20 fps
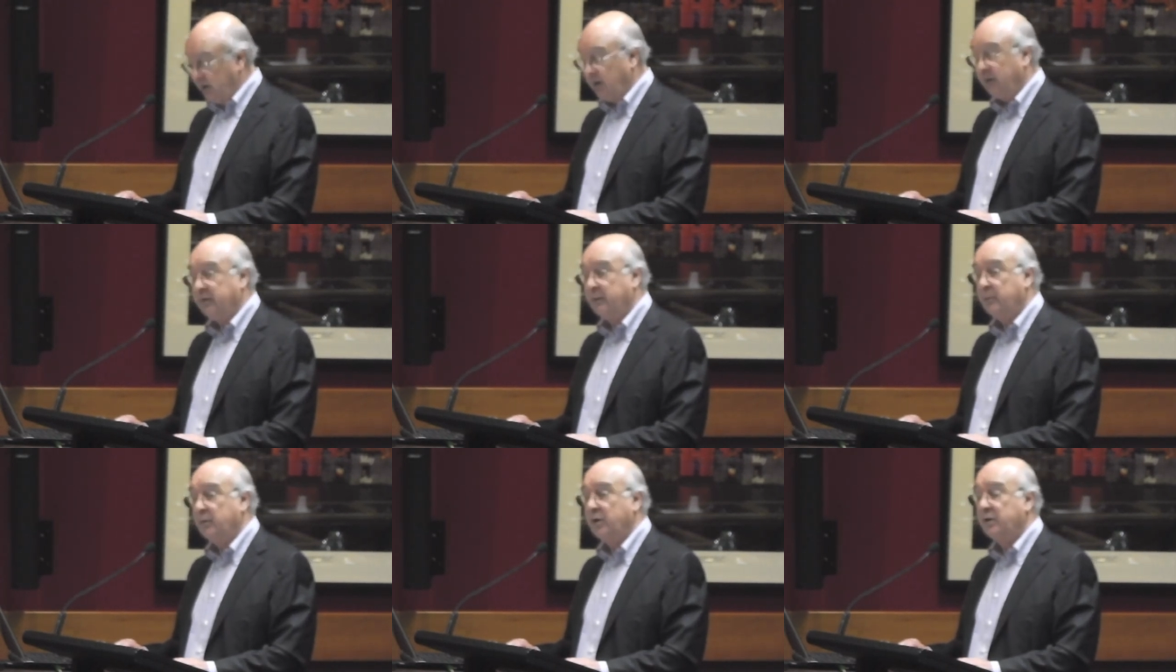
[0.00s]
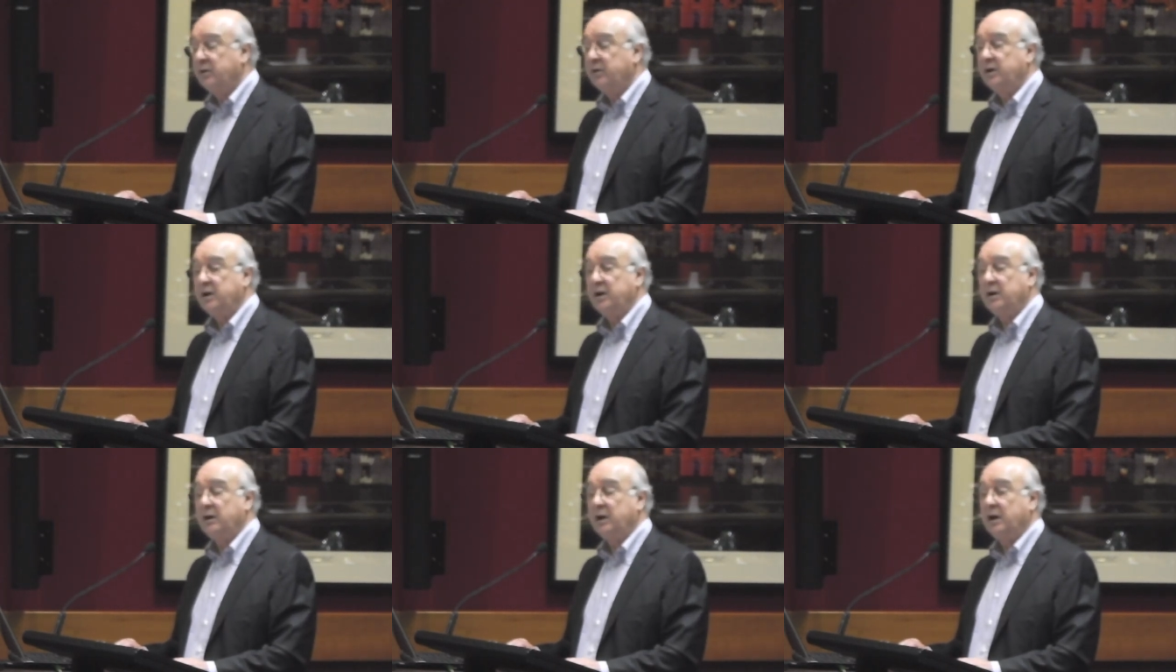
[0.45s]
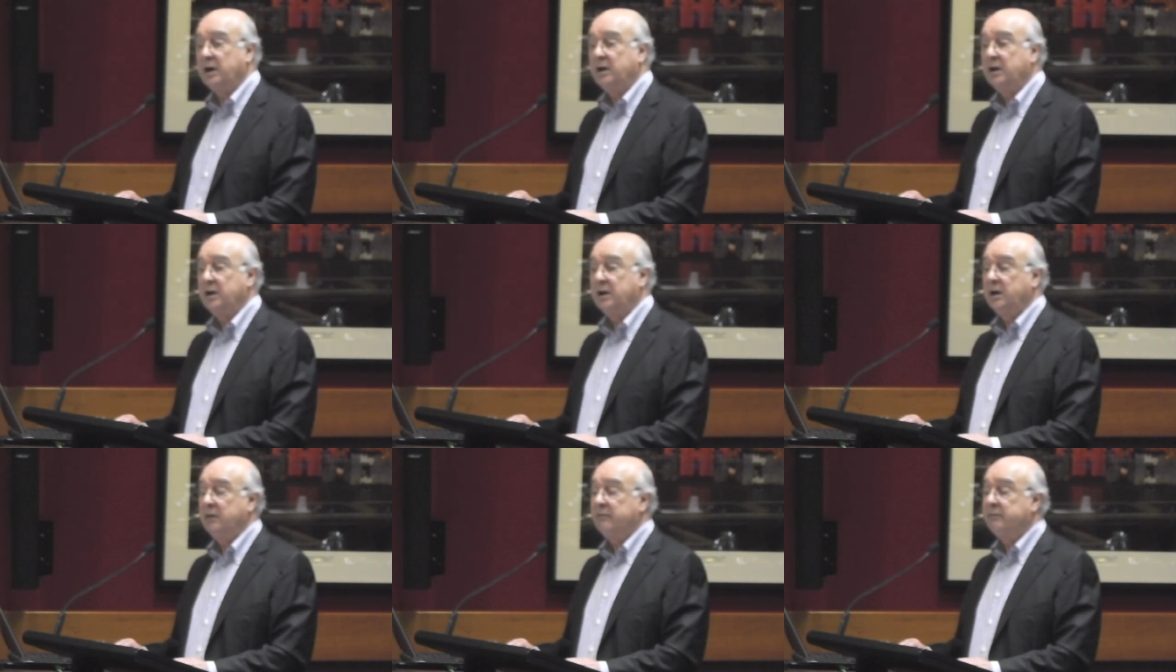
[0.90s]
of the modern
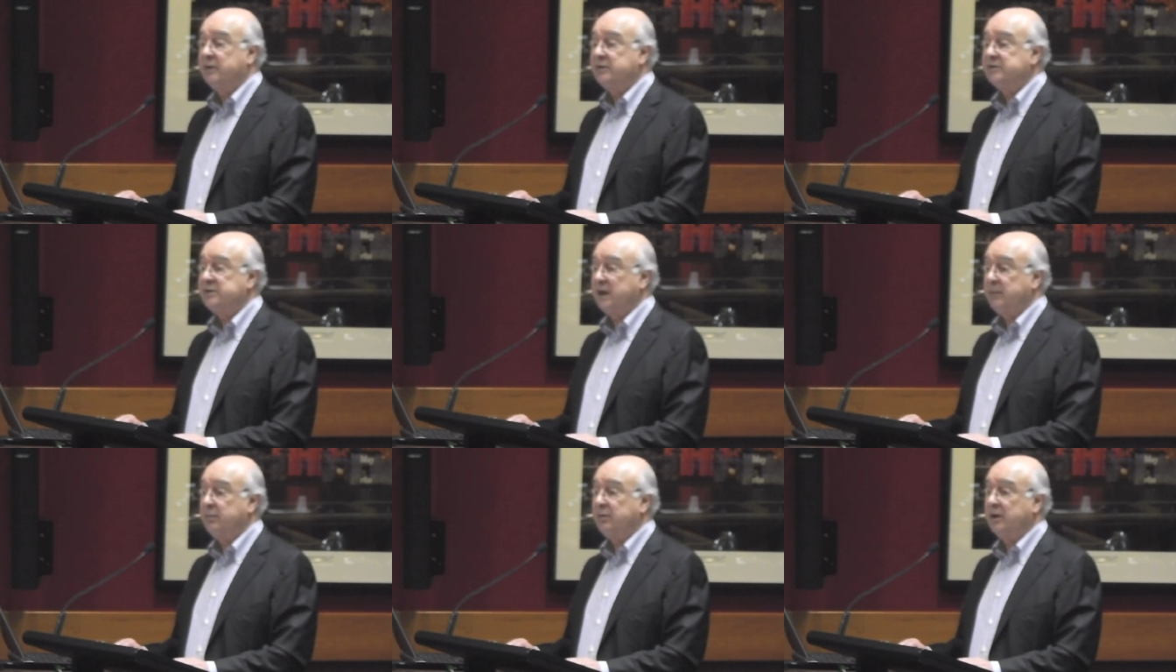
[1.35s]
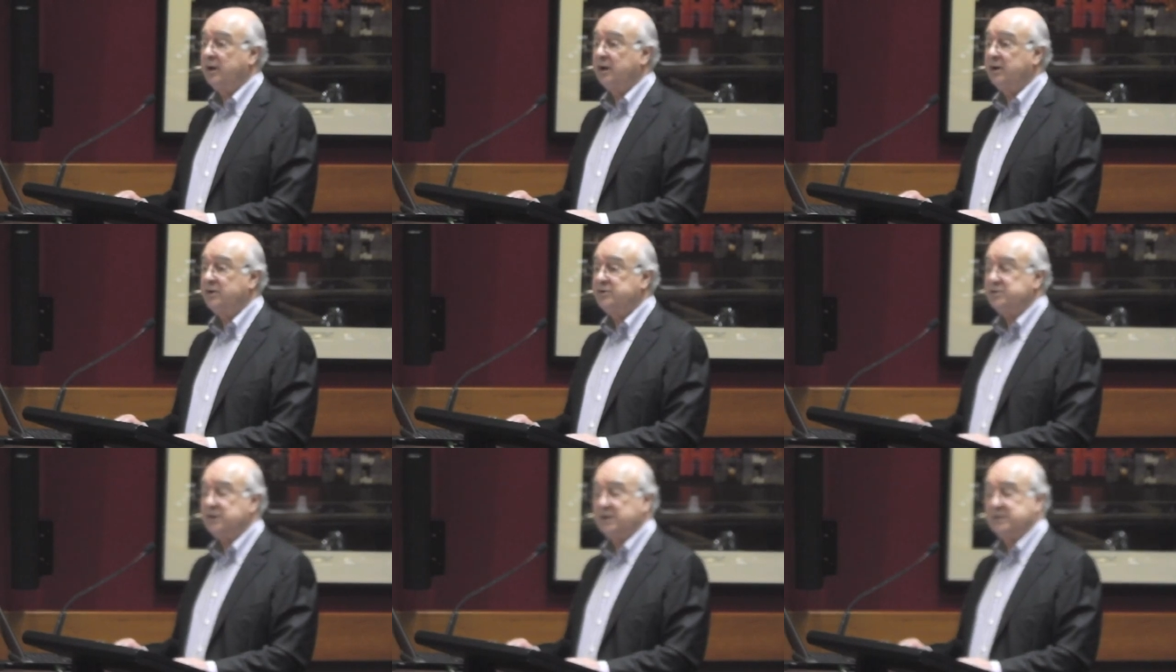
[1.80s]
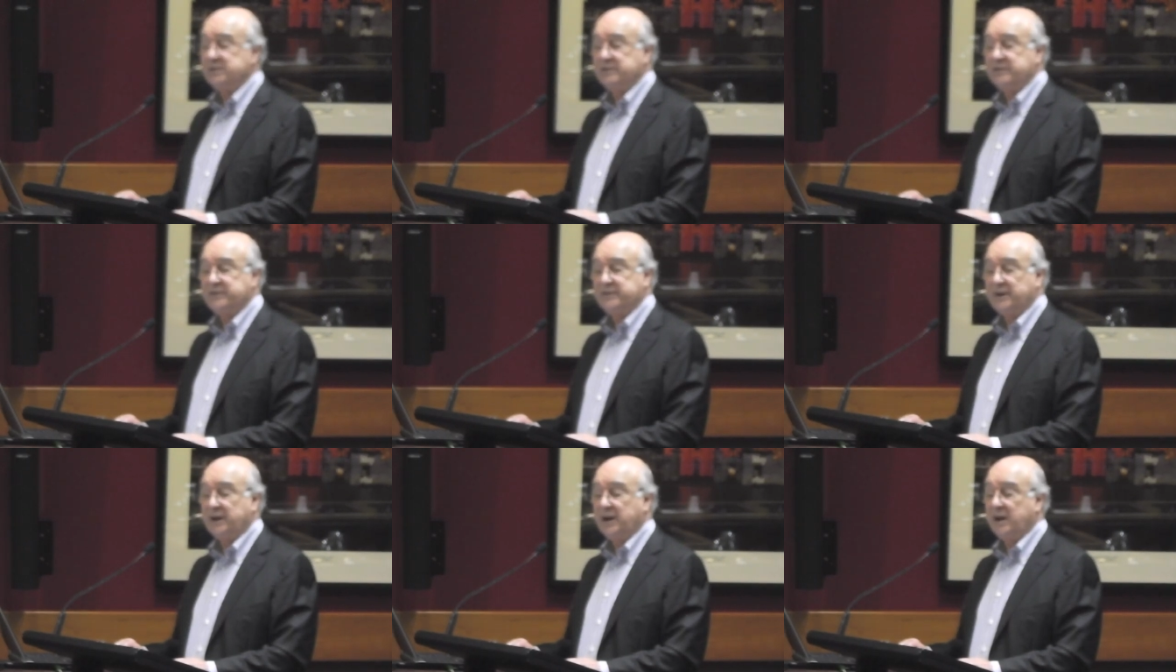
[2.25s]
era, for example, under
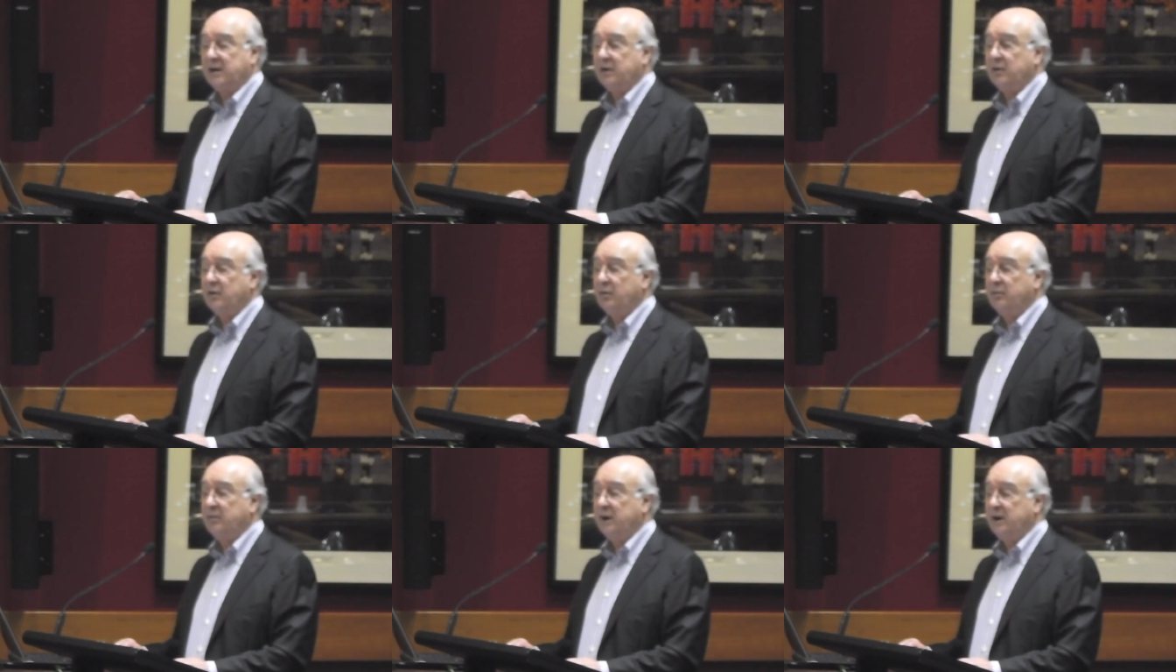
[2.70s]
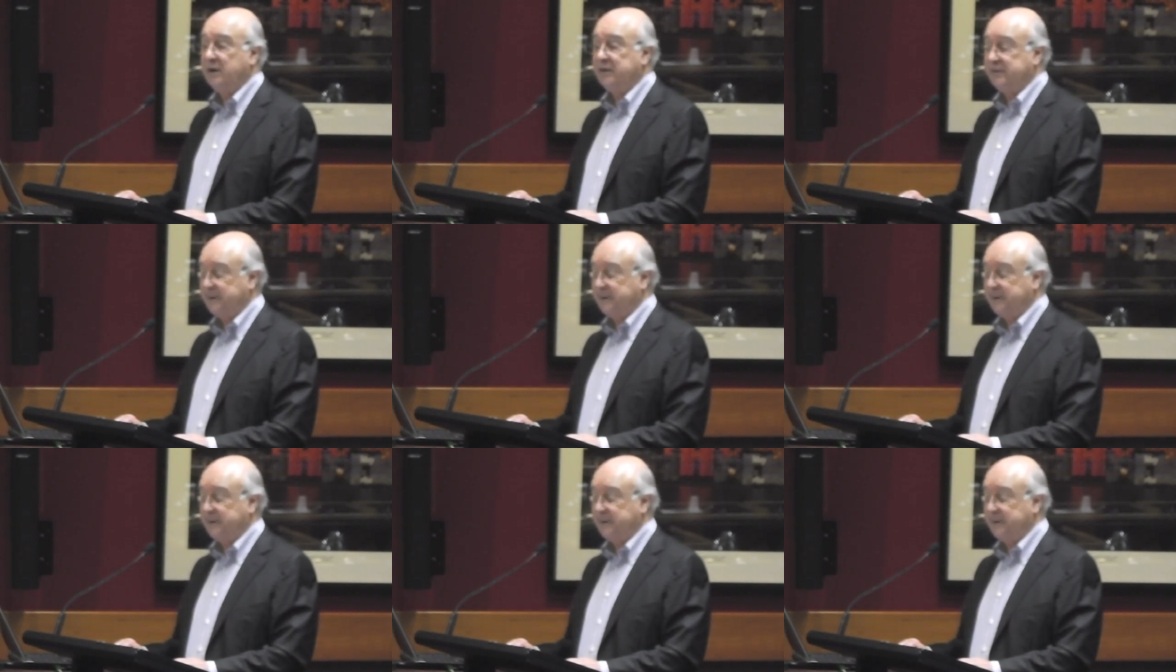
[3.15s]
Joseph Stalin or Mao